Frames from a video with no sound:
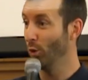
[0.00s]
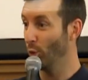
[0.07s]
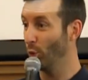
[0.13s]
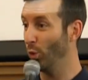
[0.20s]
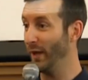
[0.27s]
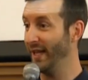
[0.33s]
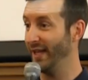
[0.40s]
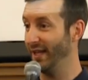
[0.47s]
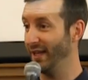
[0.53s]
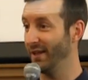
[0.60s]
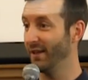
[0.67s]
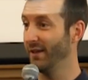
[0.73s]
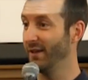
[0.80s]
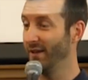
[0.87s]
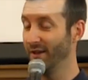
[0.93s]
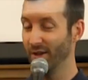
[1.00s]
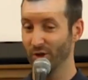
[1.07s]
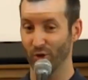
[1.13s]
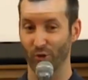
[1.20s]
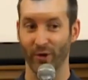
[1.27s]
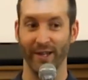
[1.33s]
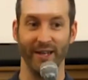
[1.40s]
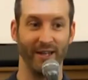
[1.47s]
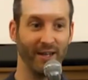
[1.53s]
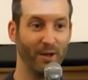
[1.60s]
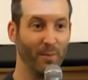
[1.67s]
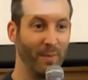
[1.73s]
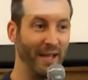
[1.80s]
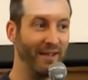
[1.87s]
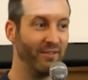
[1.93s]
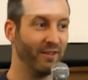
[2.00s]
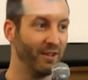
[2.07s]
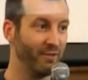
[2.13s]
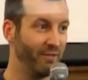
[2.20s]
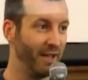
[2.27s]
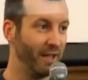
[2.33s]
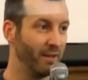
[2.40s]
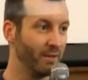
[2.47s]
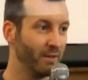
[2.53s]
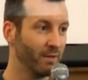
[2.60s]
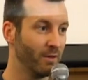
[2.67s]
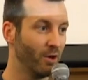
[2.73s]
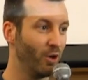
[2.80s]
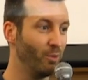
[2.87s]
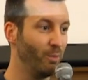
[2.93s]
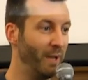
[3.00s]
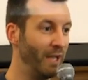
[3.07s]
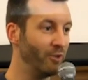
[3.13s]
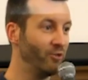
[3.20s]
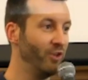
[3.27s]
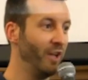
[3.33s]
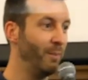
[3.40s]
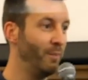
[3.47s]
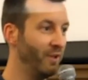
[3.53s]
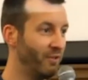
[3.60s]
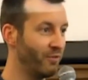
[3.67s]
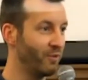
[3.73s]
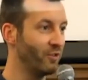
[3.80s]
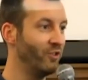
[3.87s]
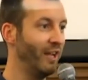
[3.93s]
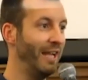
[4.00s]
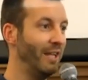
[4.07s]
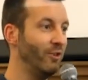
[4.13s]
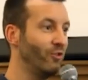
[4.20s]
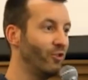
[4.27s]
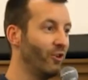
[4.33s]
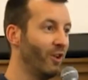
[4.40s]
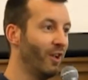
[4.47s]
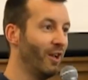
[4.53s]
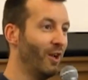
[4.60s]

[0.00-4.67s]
We created an amazing event called Male Champions for Change.